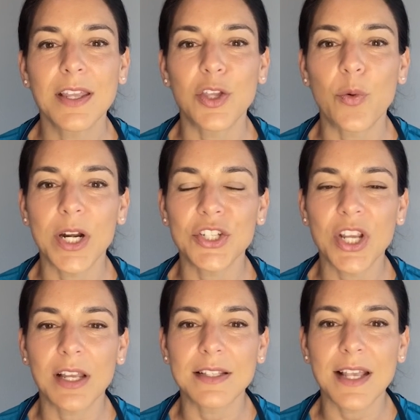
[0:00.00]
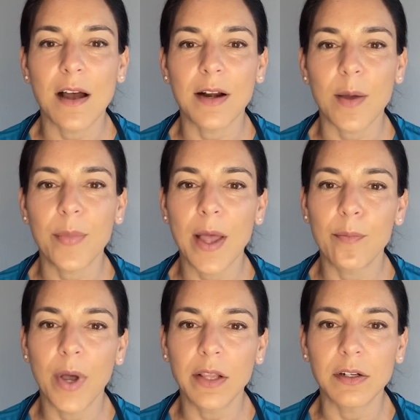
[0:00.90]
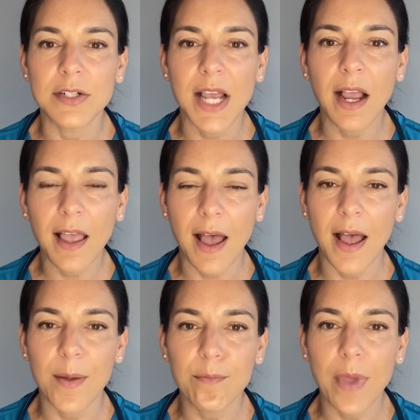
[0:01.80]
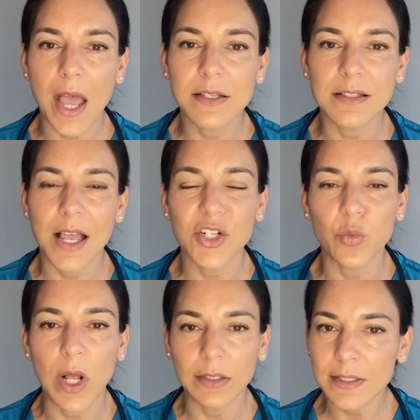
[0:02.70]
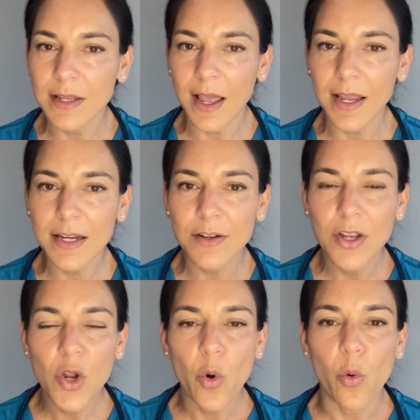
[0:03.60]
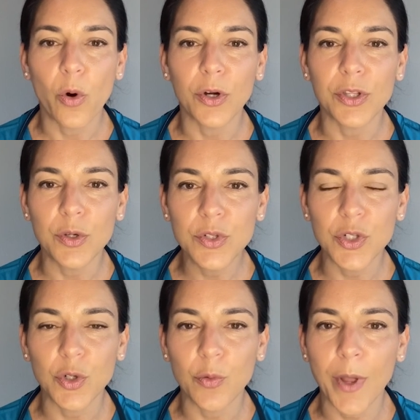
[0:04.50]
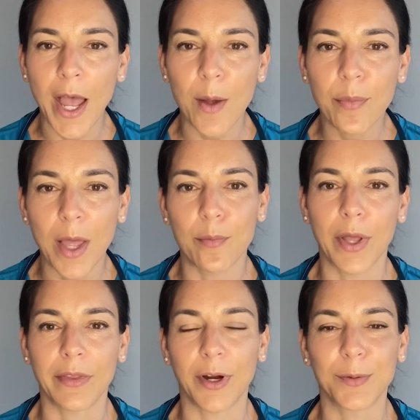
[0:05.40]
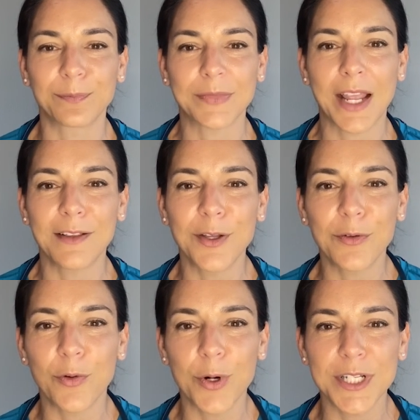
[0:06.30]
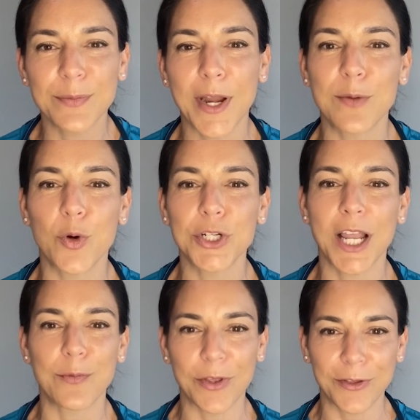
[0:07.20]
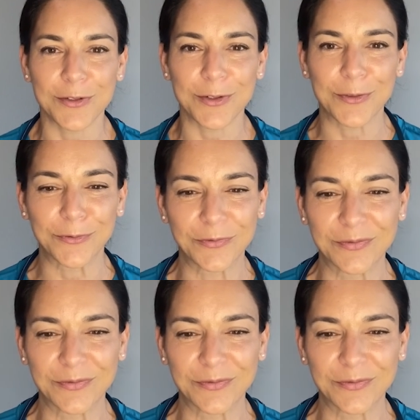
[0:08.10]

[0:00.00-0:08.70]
you want to check us out at petbutler.com/wellnessguide or YouTube at Pet Butler. I look forward to spending more time with you soon.